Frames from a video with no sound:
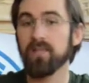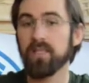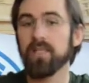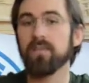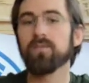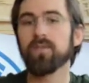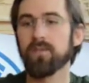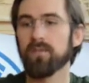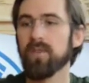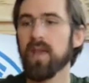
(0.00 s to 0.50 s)

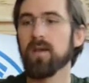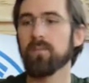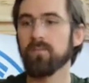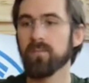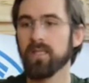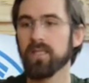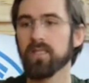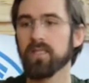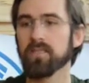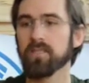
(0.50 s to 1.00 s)
even if that
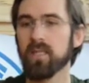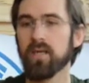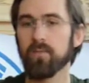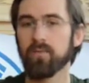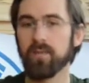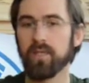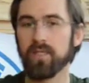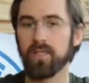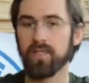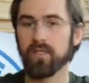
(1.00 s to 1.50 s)
means
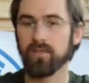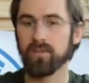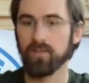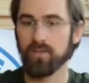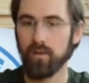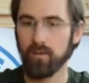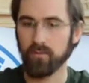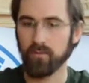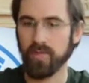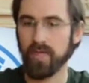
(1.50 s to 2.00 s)
that we
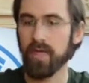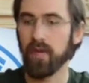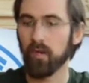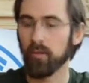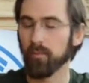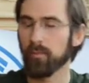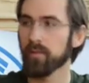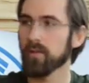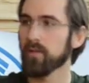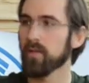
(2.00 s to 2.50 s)
don't
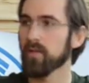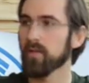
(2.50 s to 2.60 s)
help,